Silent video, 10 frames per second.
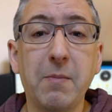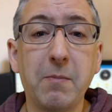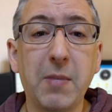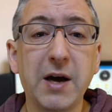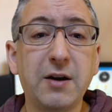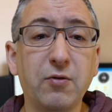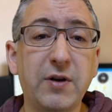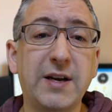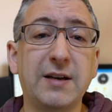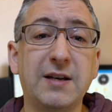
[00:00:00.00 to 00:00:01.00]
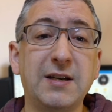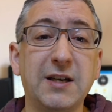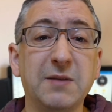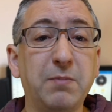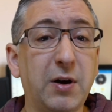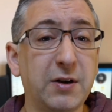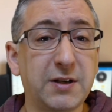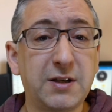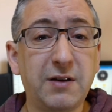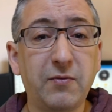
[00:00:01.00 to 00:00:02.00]
My grid entity is
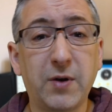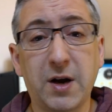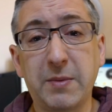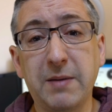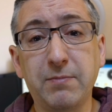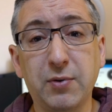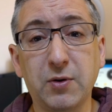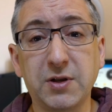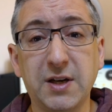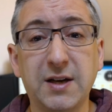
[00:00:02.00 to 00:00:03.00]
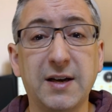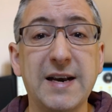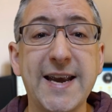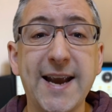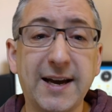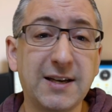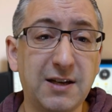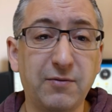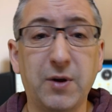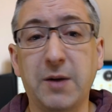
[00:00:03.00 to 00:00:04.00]
positive when I'm importing and
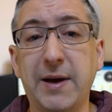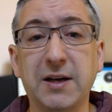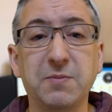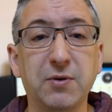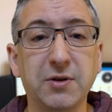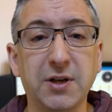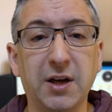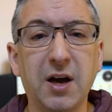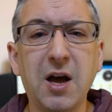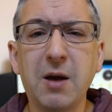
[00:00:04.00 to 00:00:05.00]
negative when I'm exporting,